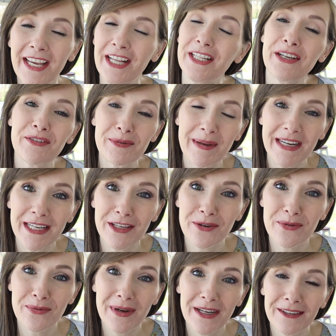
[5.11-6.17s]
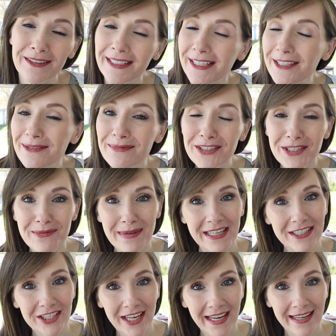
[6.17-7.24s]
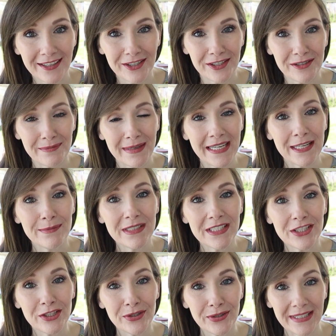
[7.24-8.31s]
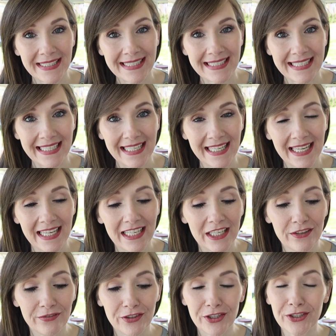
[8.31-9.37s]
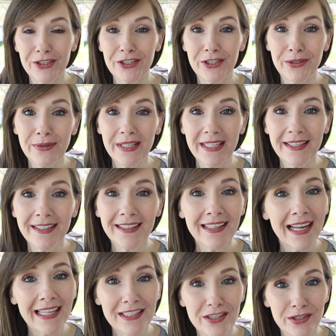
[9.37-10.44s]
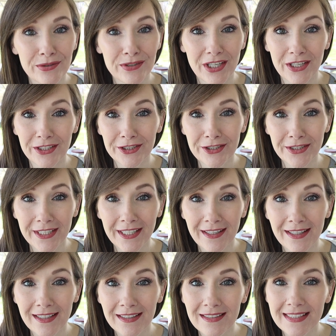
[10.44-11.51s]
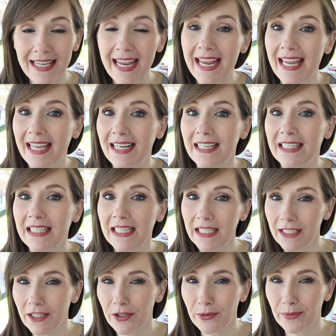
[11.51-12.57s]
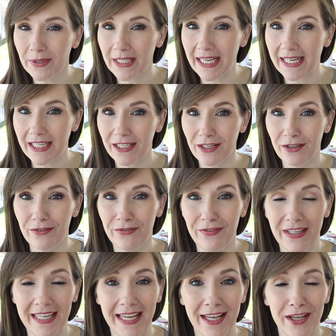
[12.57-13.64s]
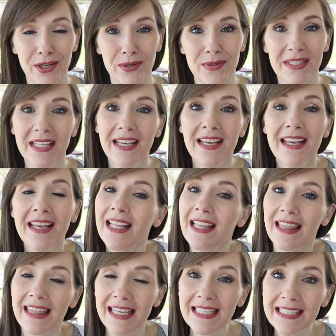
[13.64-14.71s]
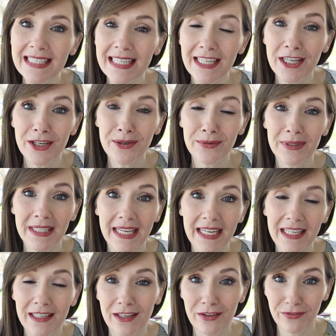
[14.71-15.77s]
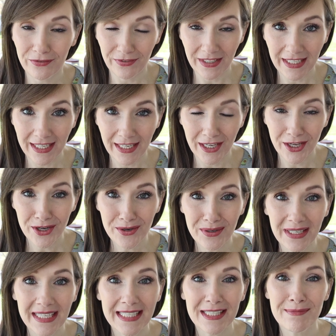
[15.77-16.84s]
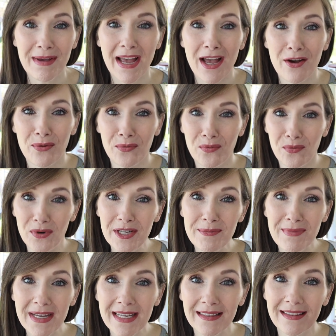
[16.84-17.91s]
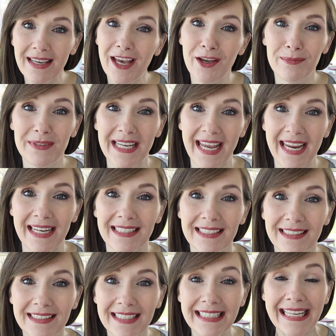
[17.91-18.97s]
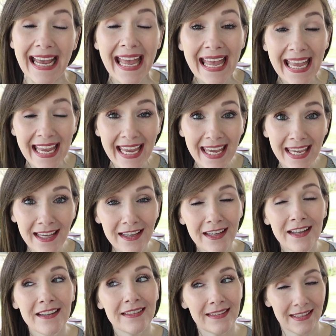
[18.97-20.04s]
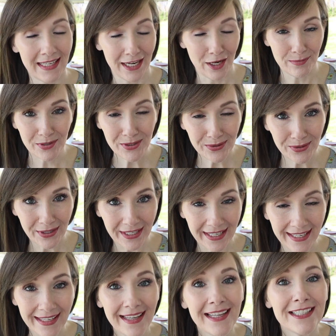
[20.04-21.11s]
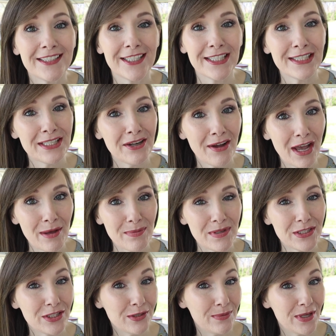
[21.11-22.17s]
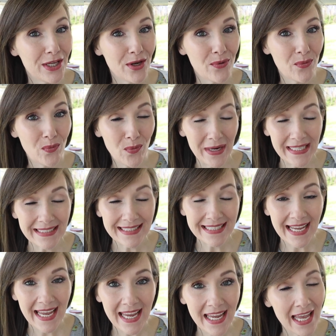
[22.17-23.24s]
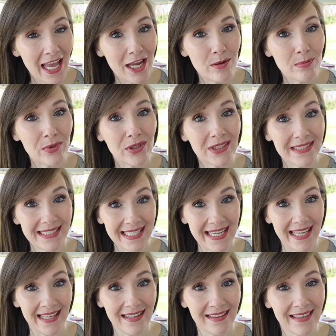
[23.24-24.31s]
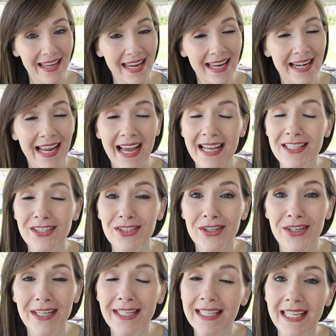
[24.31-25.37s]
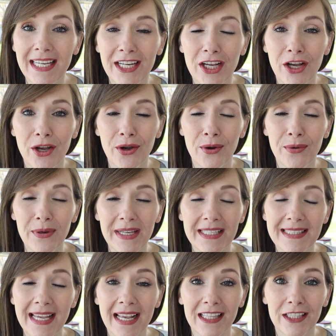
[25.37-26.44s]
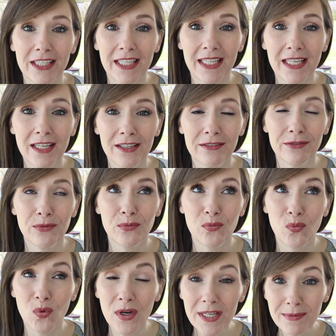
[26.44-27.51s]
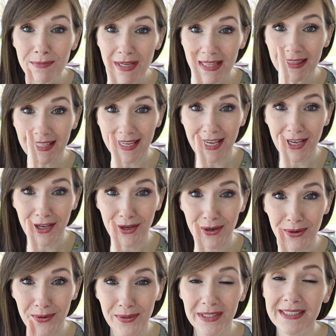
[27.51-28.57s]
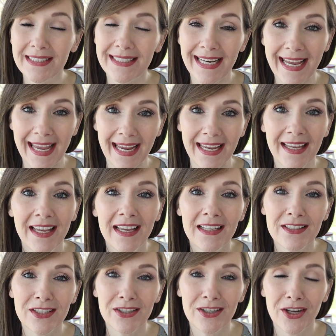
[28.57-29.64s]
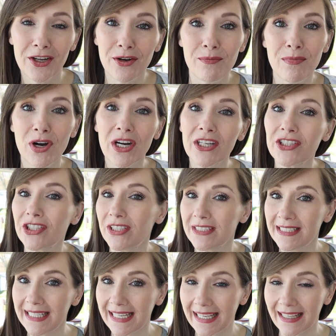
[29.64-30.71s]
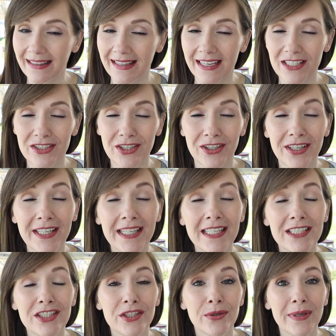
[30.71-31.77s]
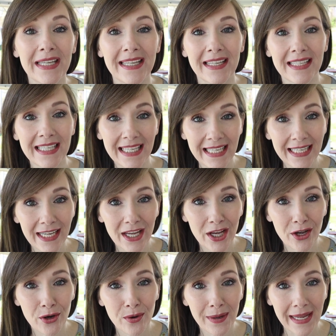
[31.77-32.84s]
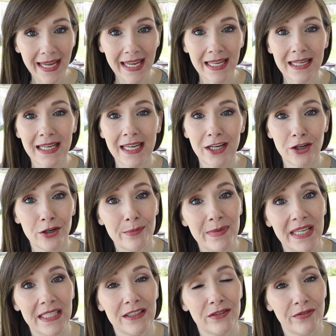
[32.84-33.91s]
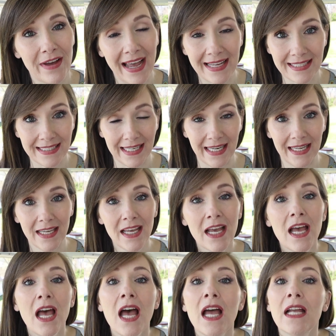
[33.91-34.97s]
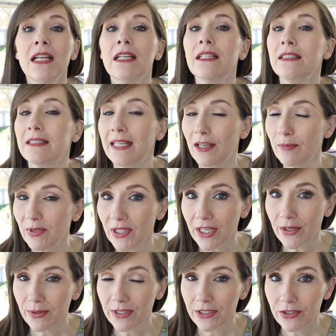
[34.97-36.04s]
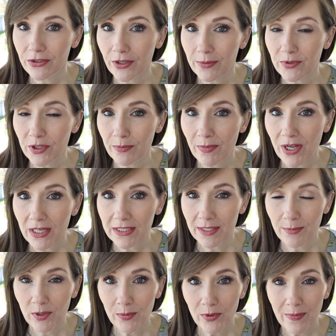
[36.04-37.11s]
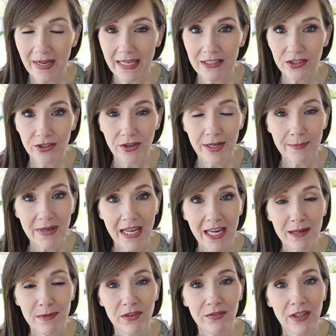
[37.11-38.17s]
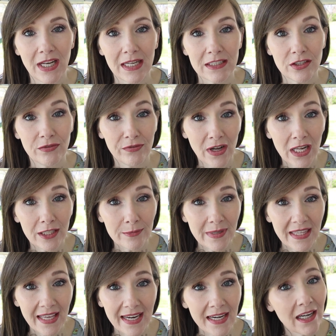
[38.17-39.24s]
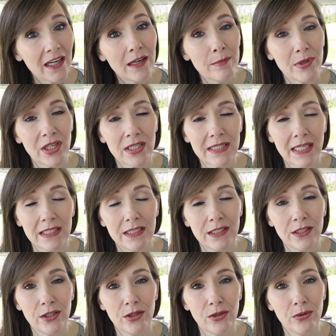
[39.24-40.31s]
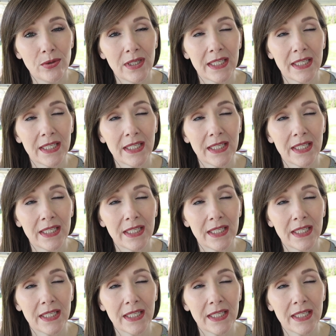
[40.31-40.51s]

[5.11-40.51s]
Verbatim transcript: Hello everybody, welcome to my channel. My name is Kristi and if you're new here, I do Dollar Tree hauls and keto related videos. This keto related video is my one month update. Today, day I'm recording, just so happens to be Wednesday, April 10th and I started keto exactly one month ago today. Started on March 10th. I started doing keto and intermittent fasting down below in the description box i'm going to put my instagram name if you'd like to follow me there because i do